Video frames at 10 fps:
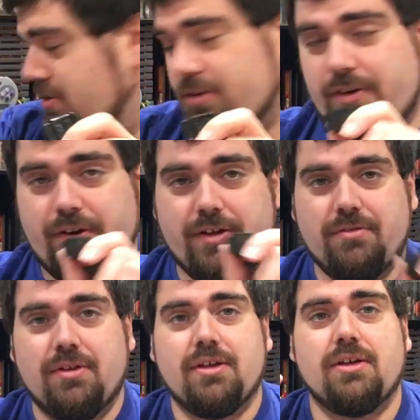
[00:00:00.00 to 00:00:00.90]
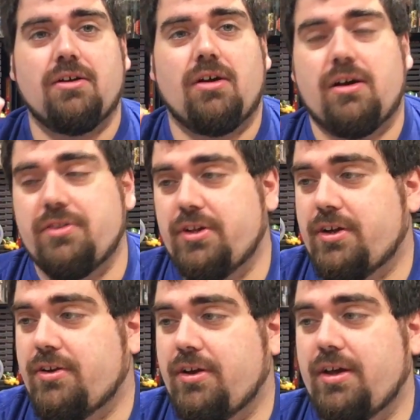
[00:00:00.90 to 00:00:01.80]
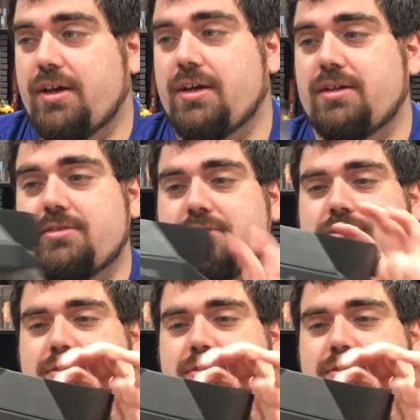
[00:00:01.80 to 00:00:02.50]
all right, on there, and